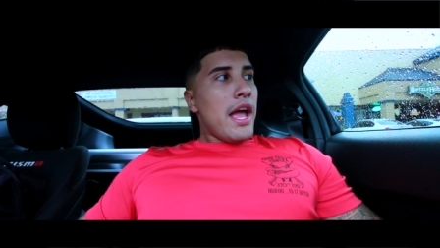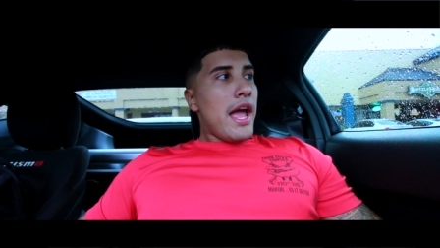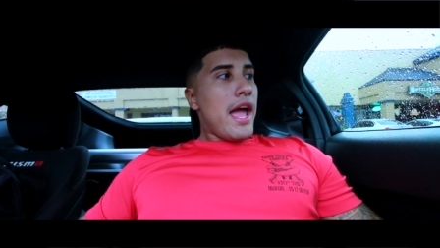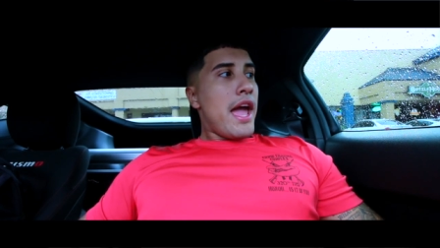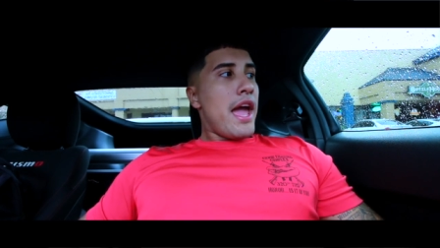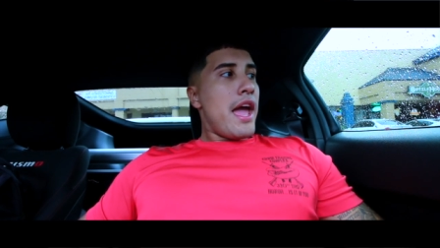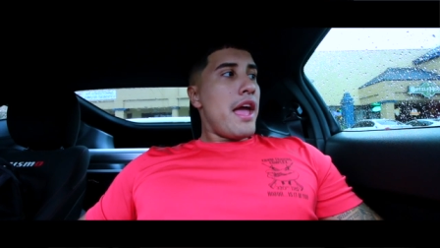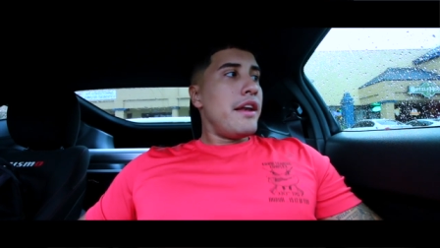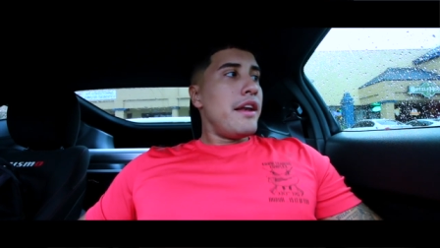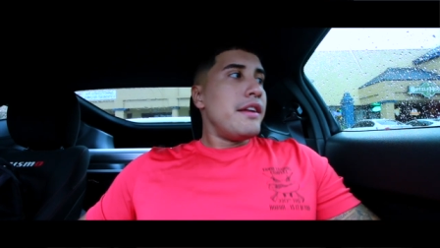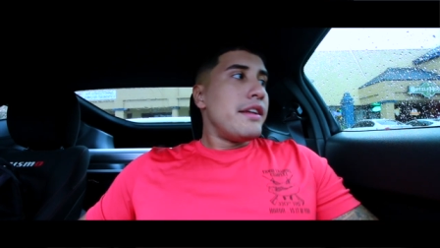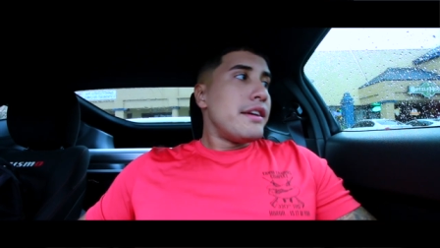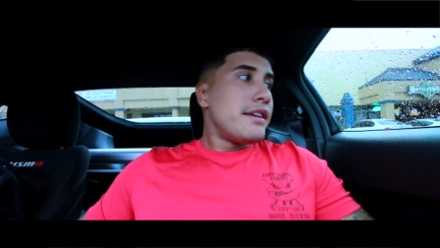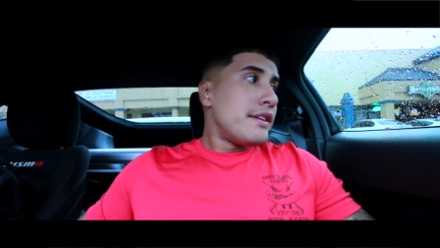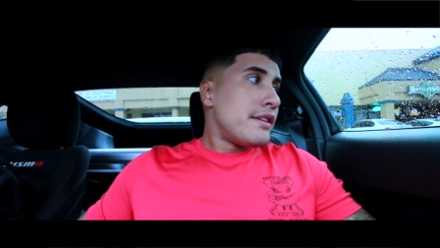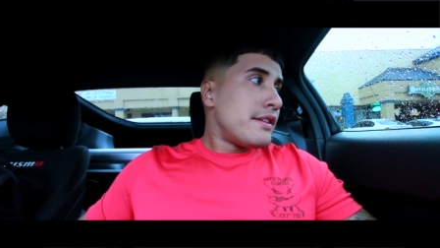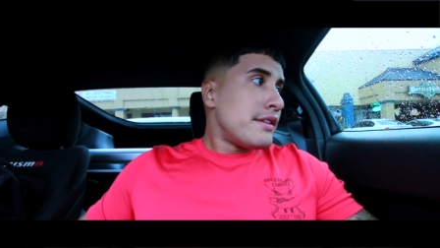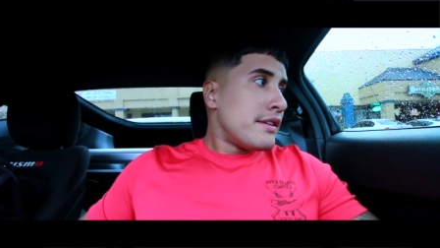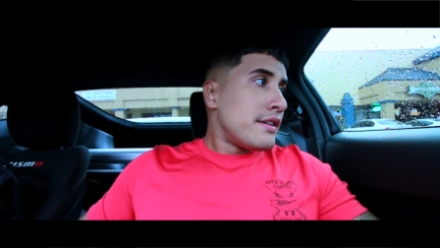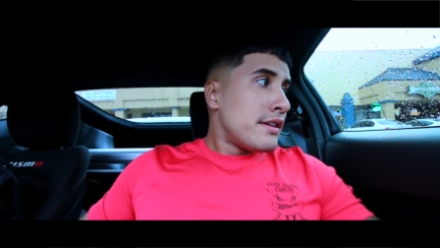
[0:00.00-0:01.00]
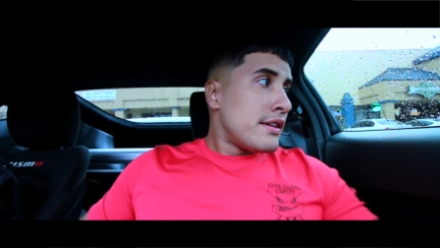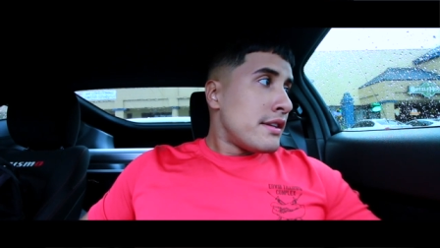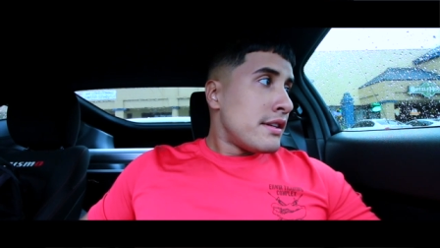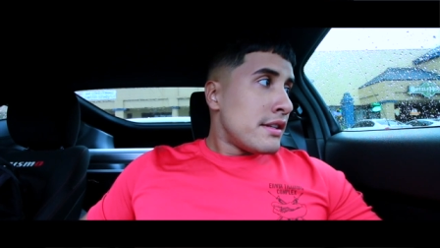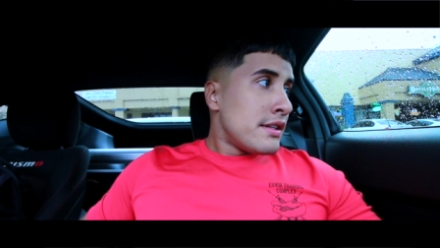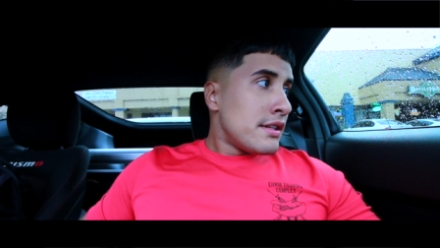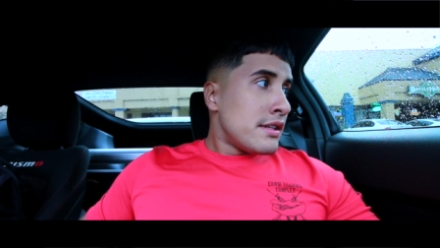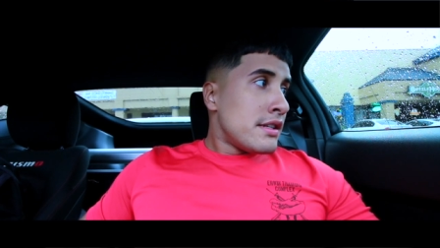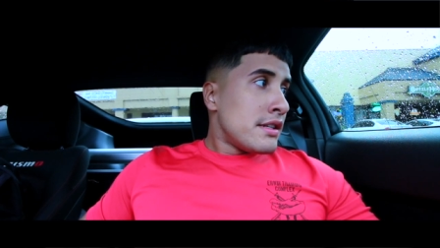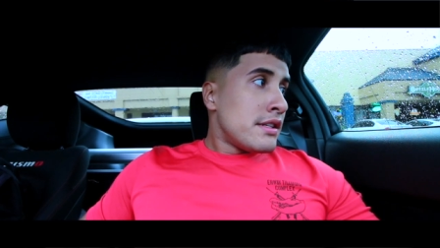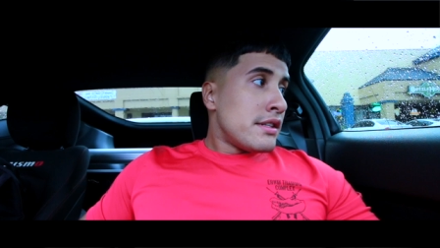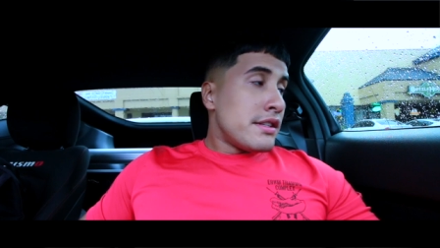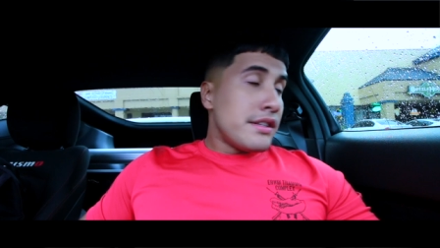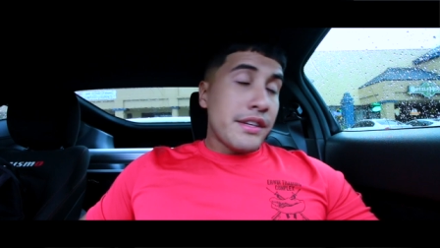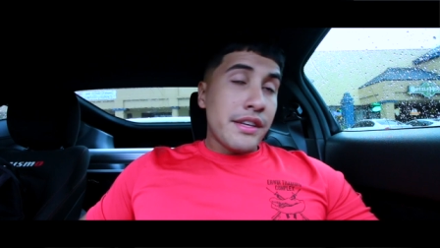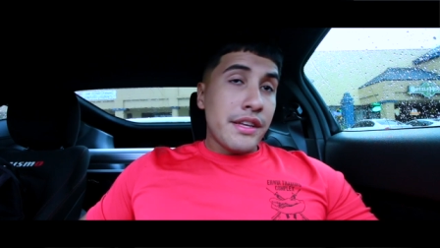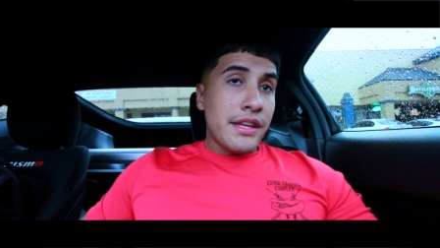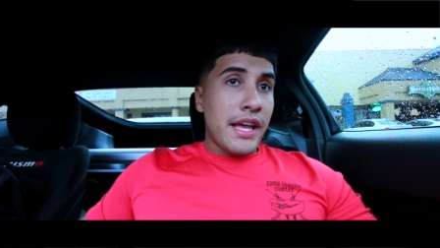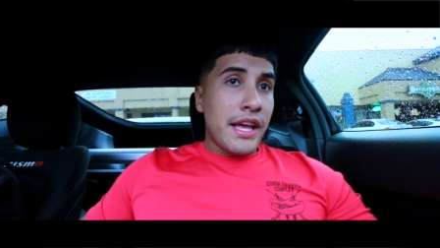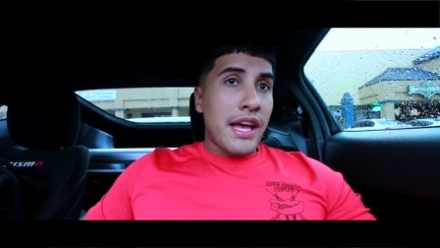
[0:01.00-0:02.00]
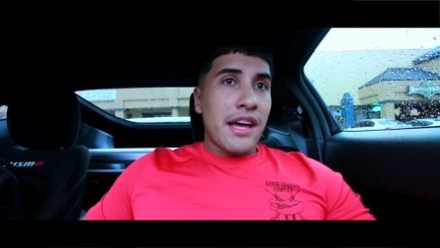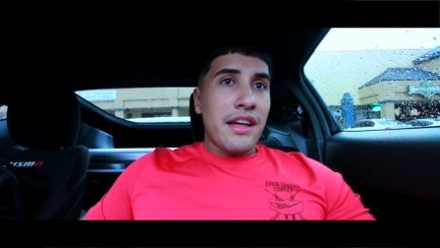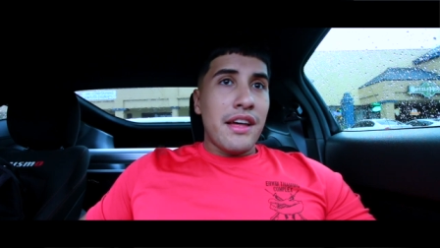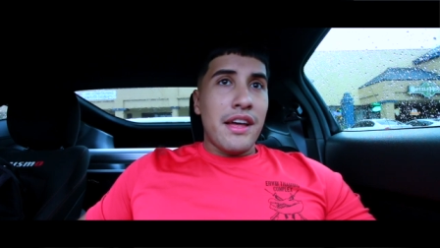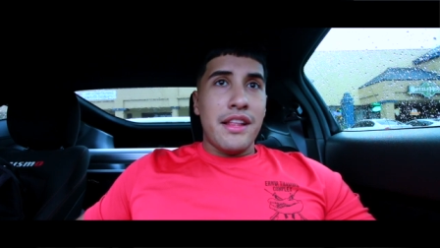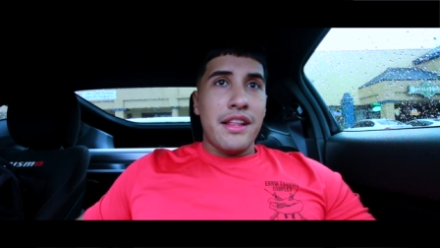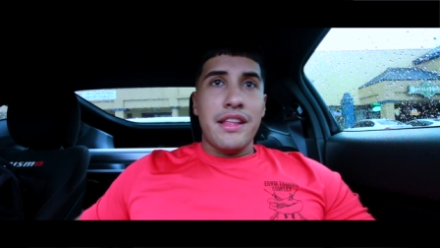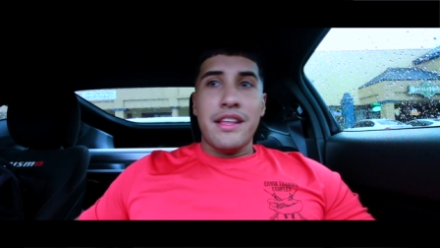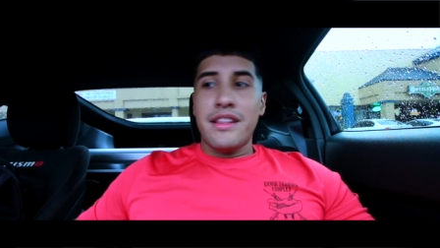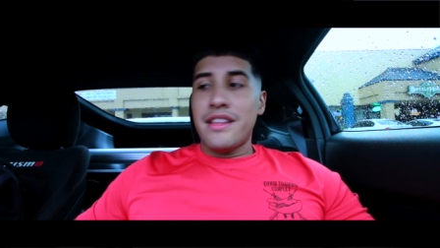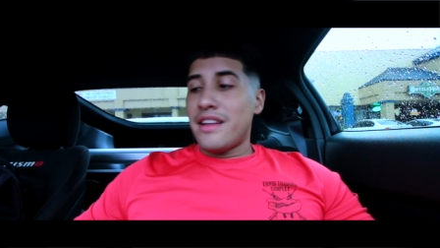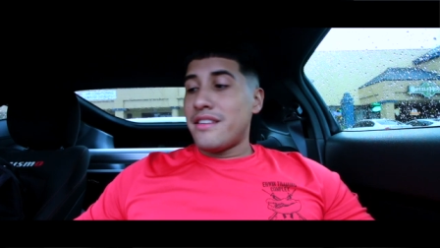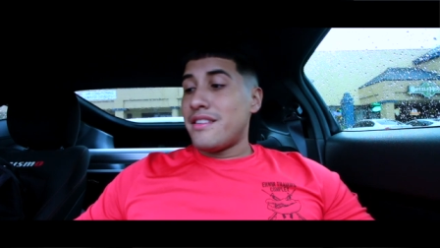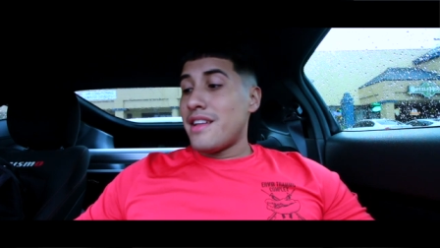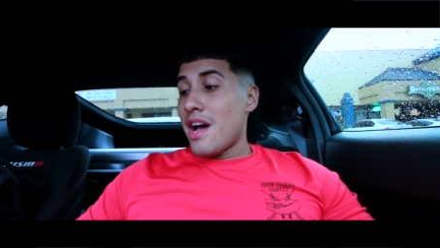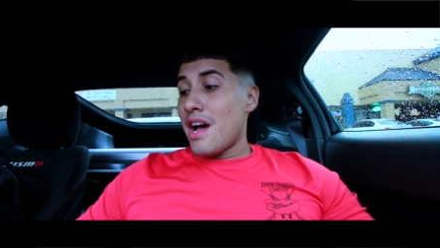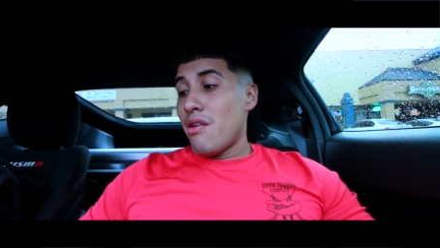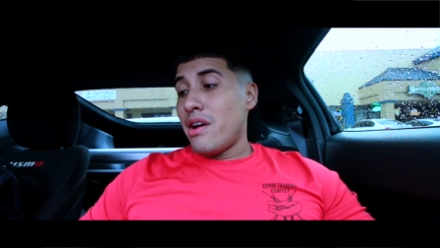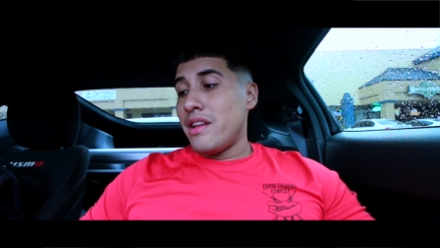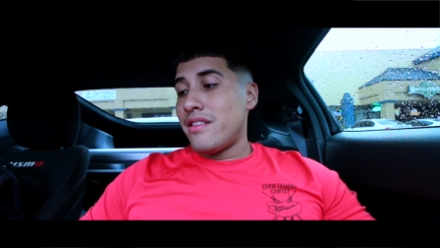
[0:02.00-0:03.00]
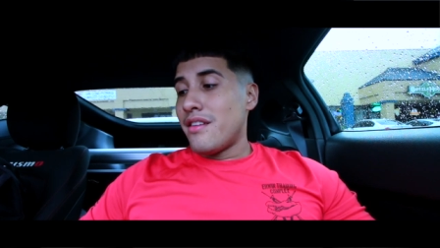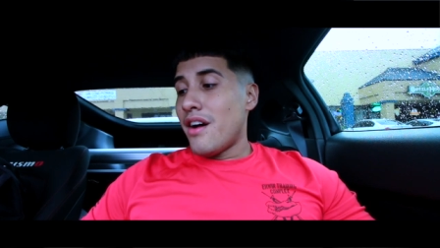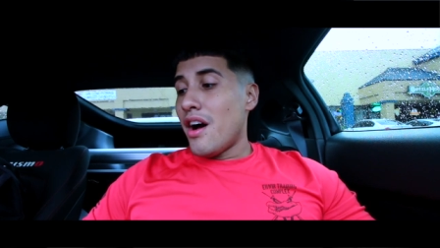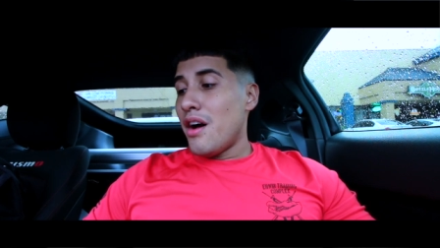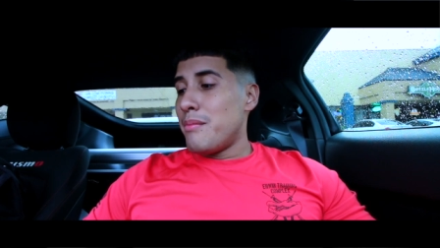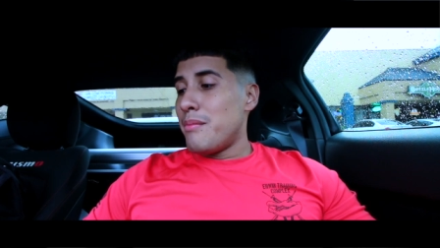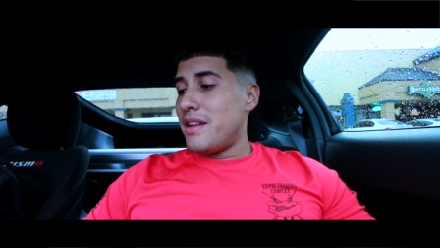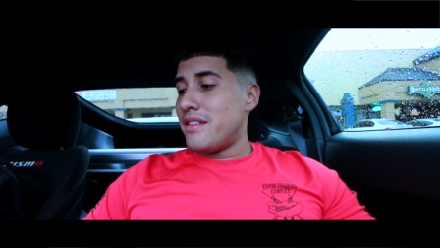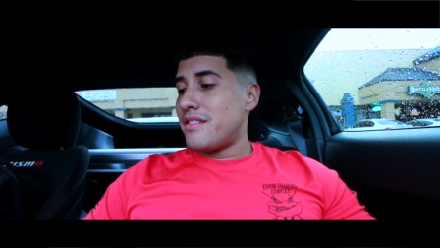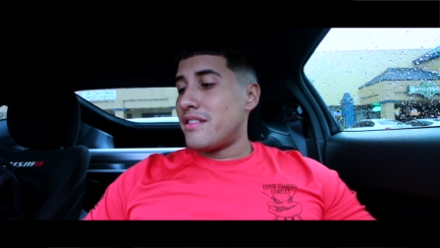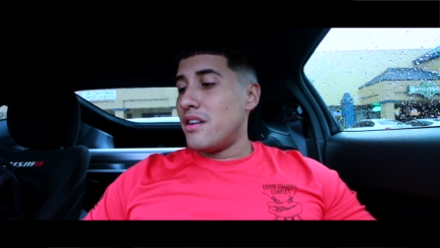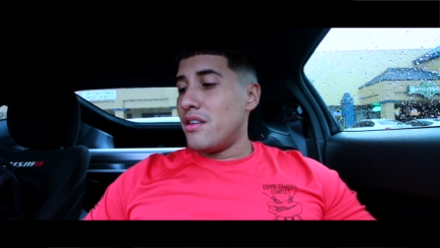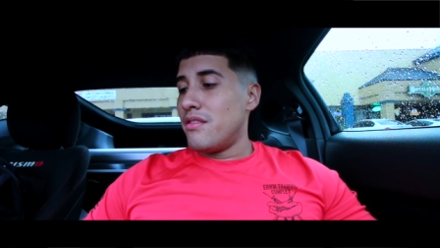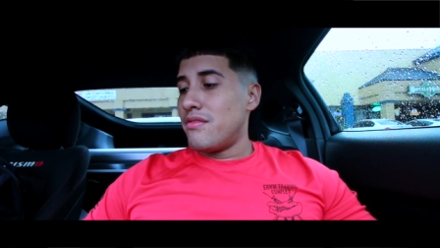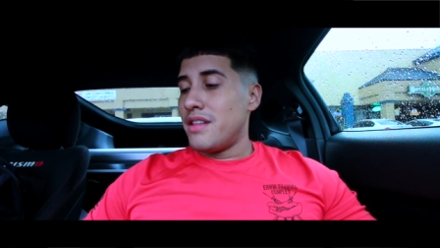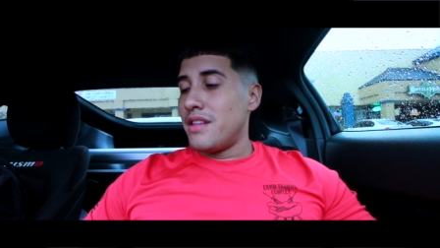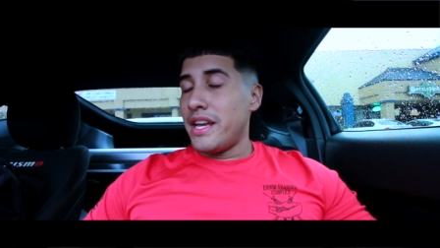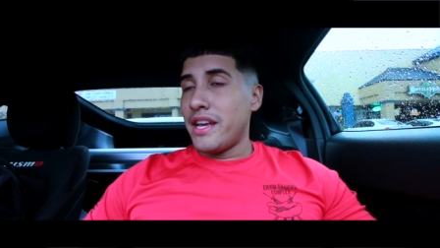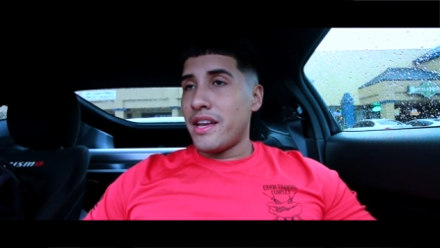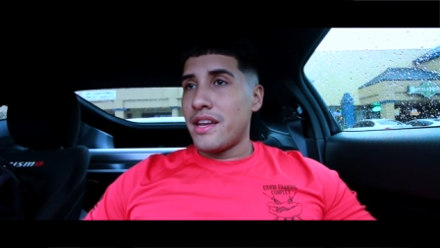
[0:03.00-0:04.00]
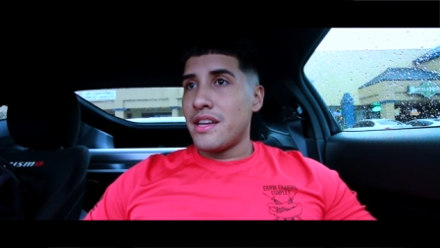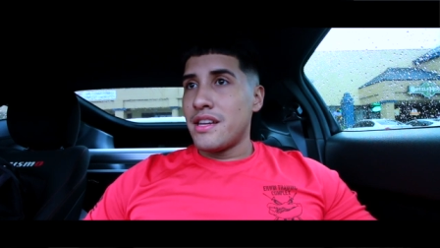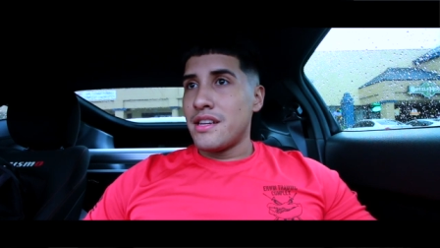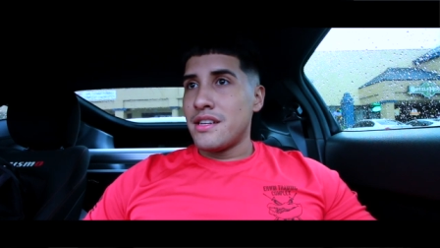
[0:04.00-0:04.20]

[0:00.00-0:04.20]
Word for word: and yeah and then that's how I taught myself like